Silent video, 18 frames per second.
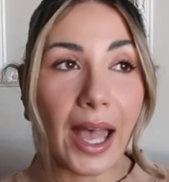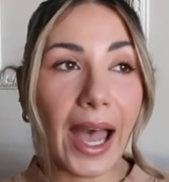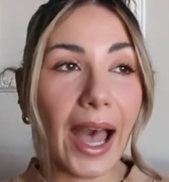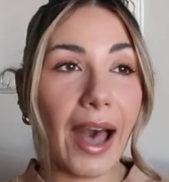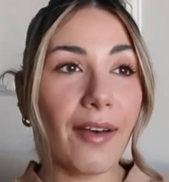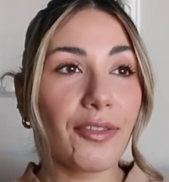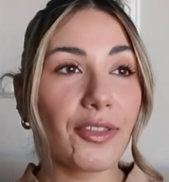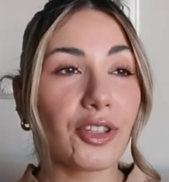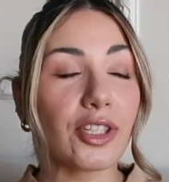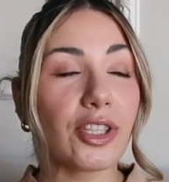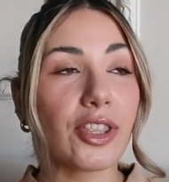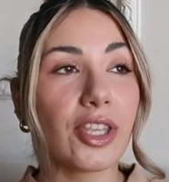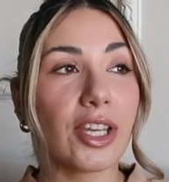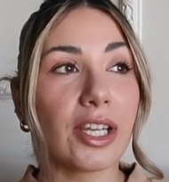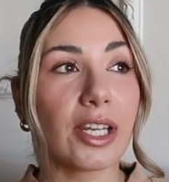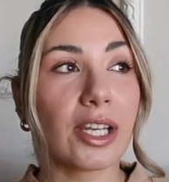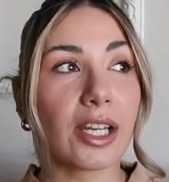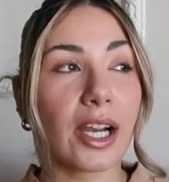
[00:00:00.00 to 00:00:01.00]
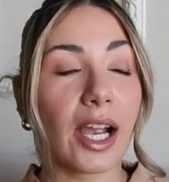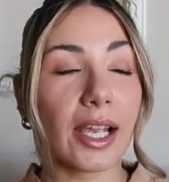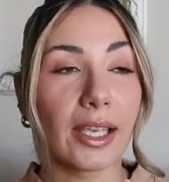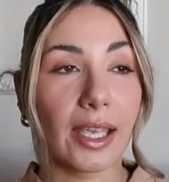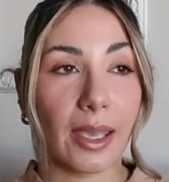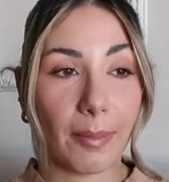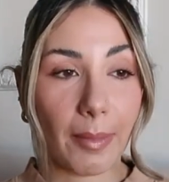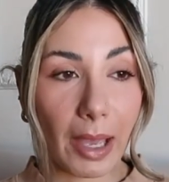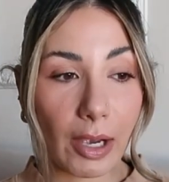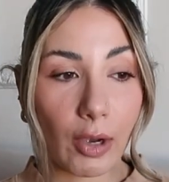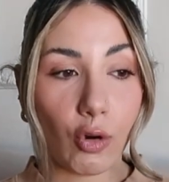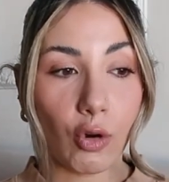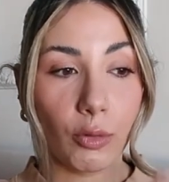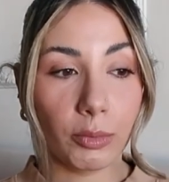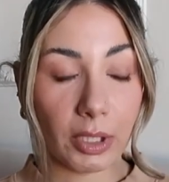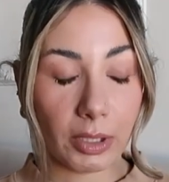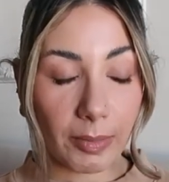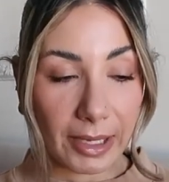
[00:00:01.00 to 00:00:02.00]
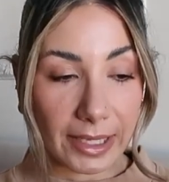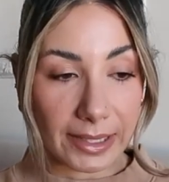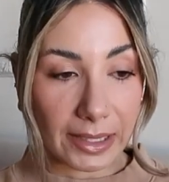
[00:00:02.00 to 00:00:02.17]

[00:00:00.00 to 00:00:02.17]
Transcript: after dinner i came back home did my